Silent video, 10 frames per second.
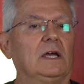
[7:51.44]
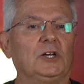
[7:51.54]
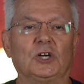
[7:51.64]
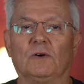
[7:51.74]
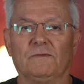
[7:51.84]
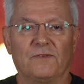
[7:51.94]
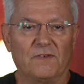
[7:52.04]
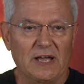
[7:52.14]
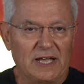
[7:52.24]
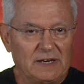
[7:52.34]
Don't
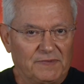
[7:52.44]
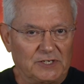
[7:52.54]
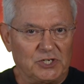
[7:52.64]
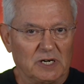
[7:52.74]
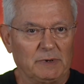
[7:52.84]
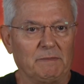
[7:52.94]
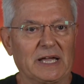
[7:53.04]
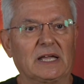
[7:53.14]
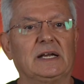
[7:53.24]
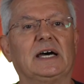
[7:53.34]
fret if the German
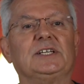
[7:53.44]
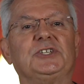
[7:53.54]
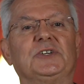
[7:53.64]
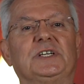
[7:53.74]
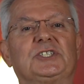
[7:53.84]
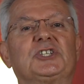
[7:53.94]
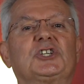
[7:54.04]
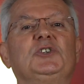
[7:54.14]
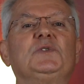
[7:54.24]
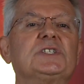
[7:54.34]
mechanized unit
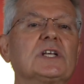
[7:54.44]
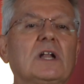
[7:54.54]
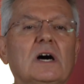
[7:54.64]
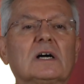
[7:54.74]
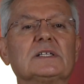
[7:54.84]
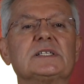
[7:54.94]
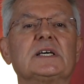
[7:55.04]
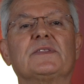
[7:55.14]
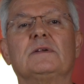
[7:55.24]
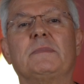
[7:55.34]
scoots along the
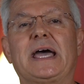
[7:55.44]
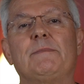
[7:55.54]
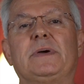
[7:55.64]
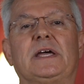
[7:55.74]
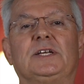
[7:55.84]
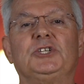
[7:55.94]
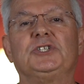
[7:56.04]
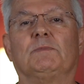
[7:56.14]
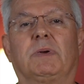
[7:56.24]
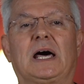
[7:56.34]
southern map edge
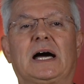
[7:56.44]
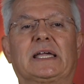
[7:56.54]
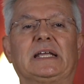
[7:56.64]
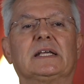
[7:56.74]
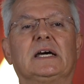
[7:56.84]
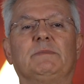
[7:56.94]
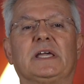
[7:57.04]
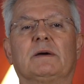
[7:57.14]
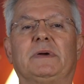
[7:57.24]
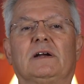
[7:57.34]
to block
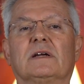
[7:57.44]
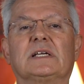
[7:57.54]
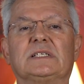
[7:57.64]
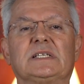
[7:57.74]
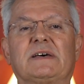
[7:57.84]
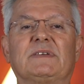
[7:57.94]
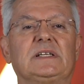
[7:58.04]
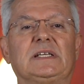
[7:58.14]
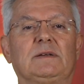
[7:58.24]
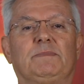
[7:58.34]
incoming American
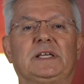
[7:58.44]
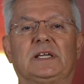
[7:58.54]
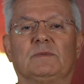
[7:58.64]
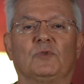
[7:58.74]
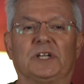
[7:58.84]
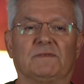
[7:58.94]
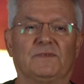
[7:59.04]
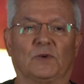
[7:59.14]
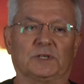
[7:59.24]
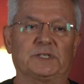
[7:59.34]
17 p.m.
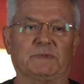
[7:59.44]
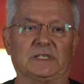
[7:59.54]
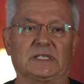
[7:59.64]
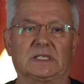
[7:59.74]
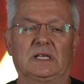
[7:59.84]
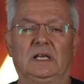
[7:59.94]
reinforcements.